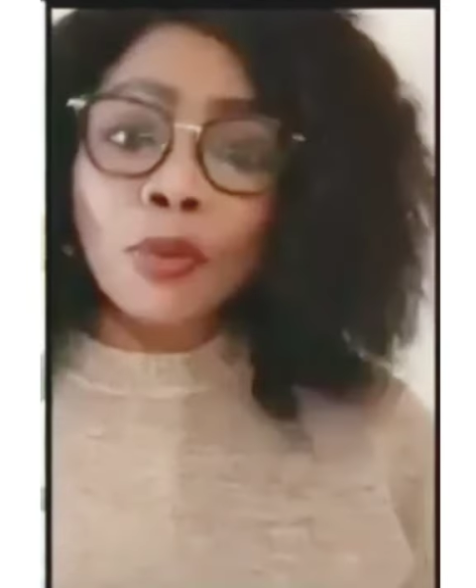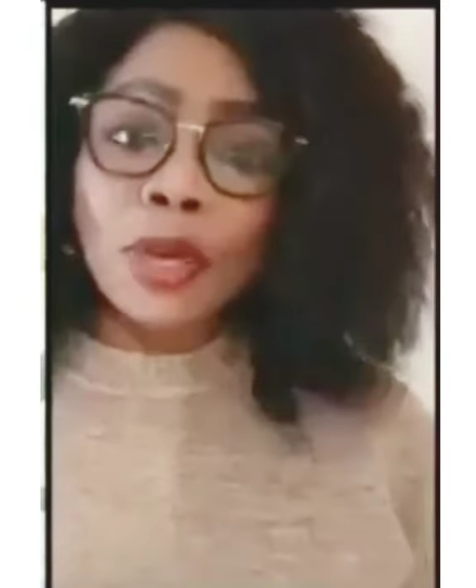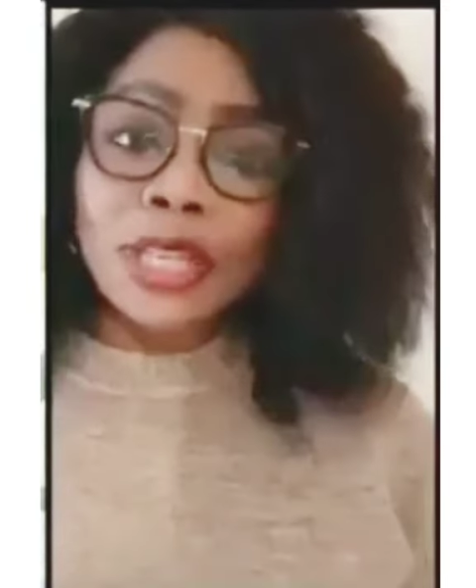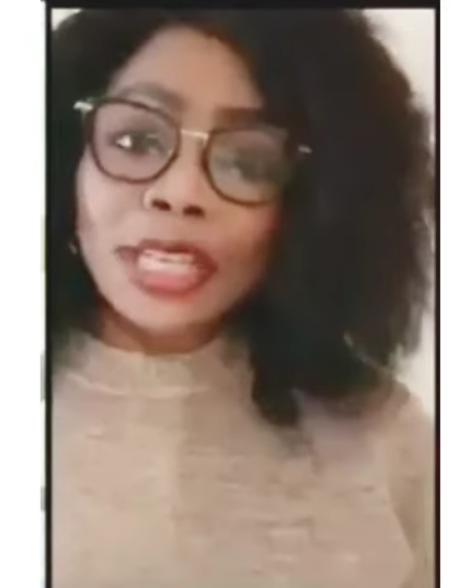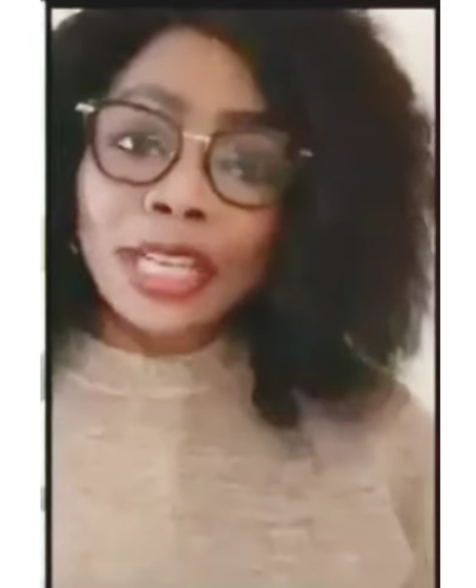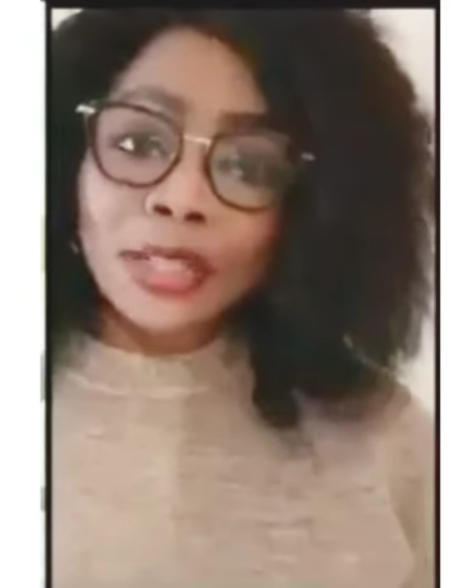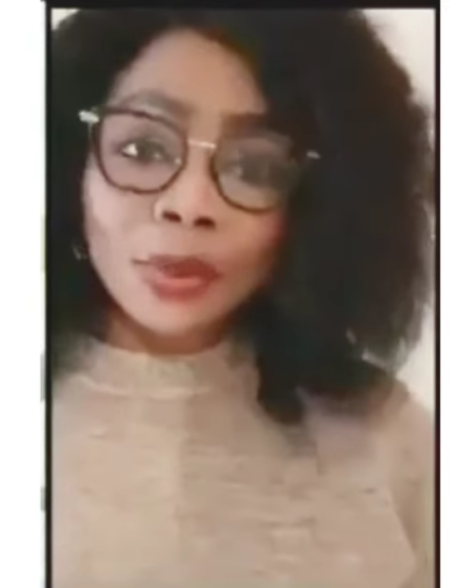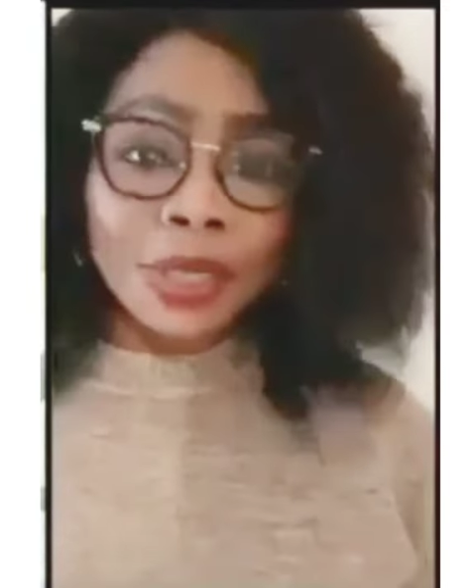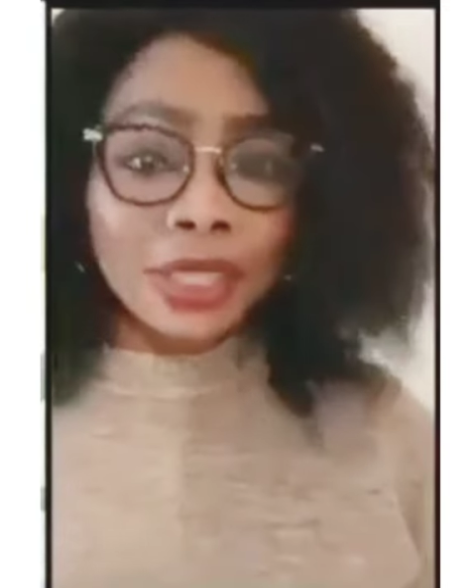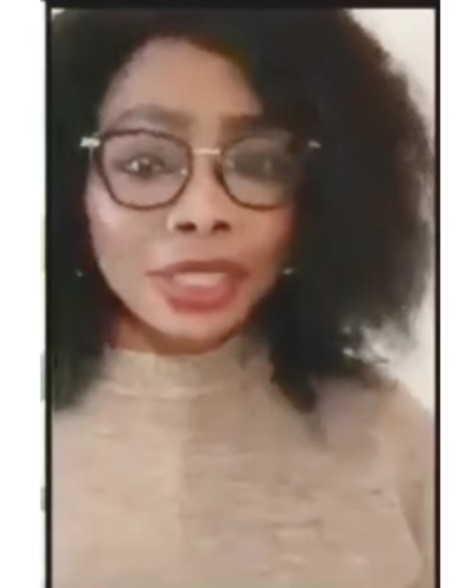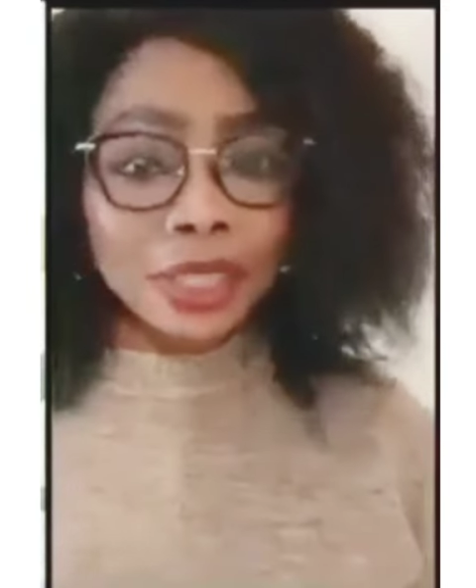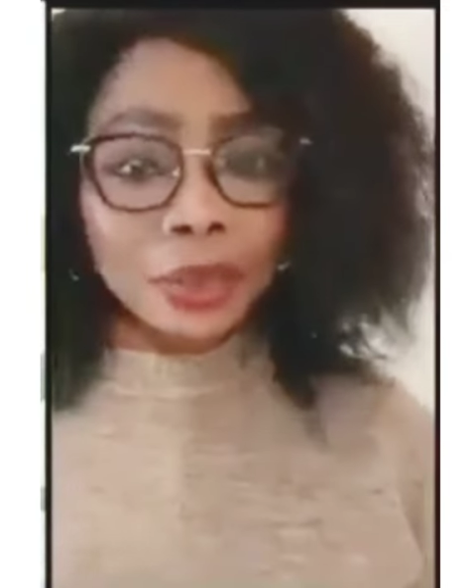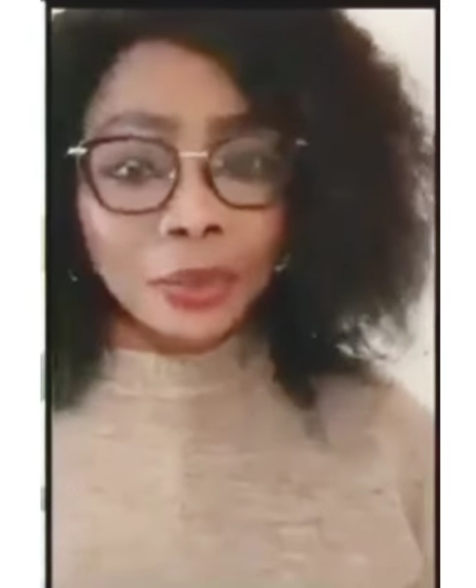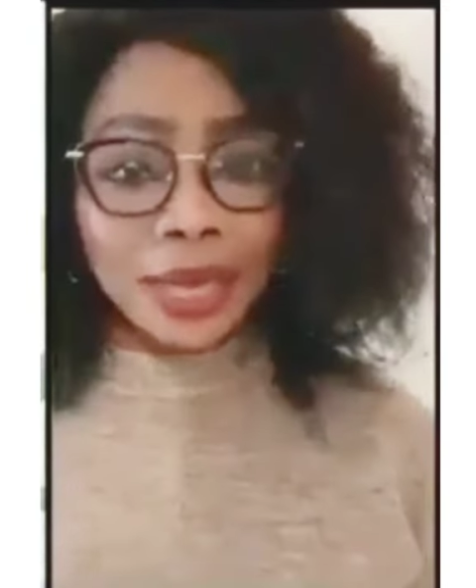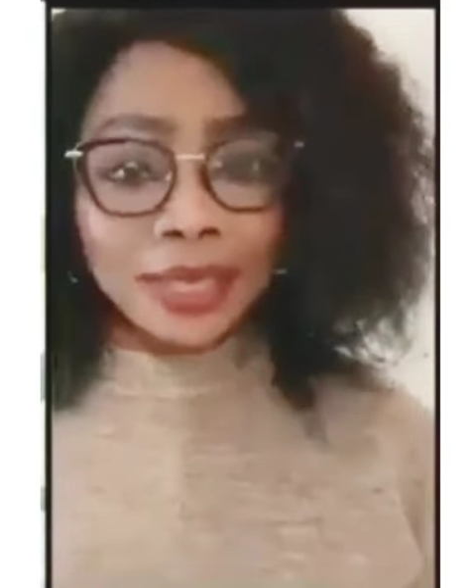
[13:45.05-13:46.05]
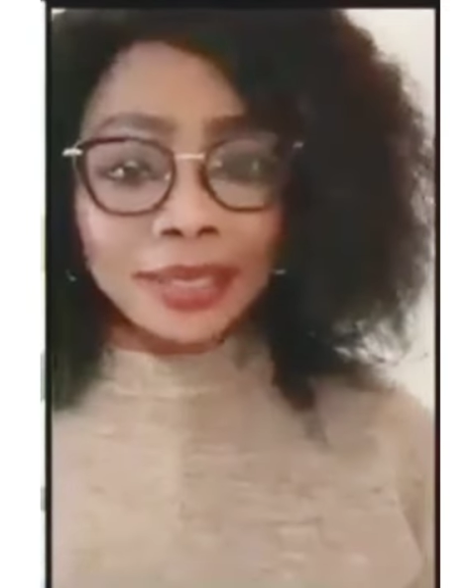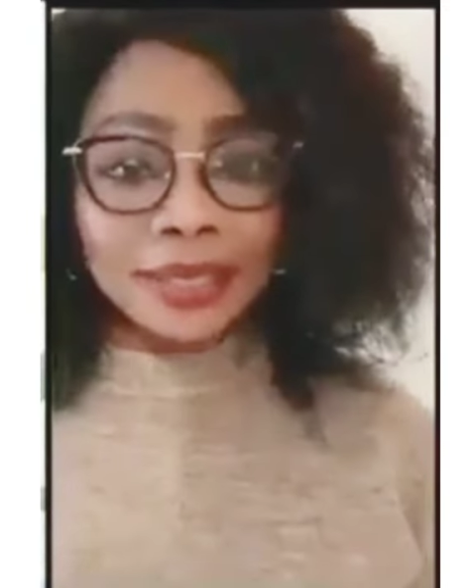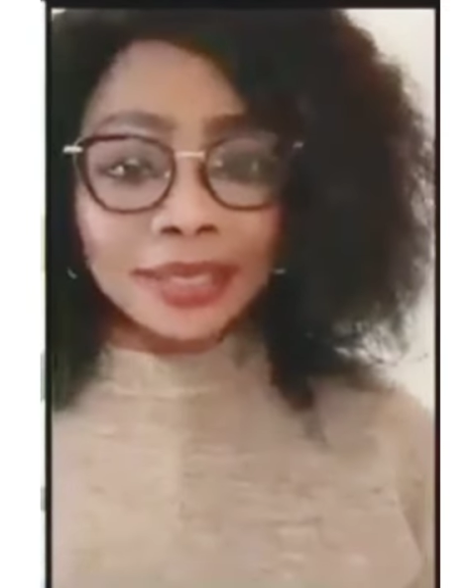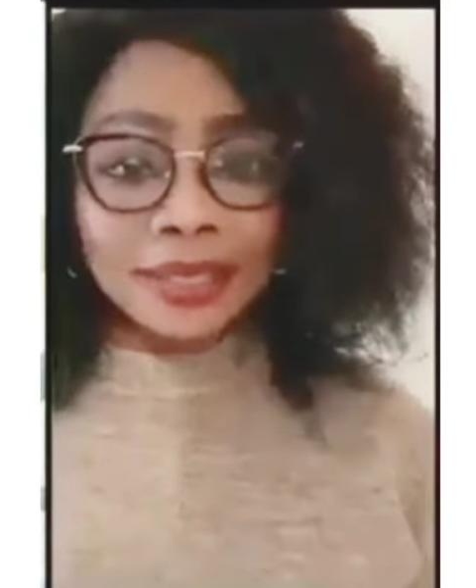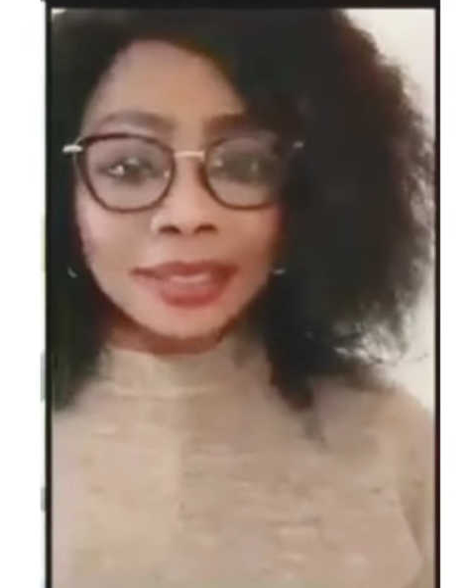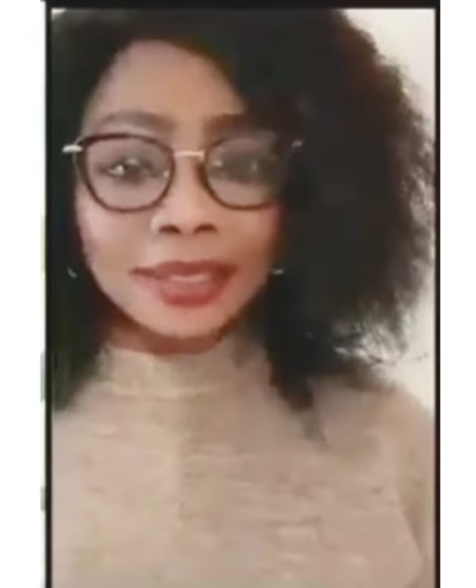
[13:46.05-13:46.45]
what they are doing is right?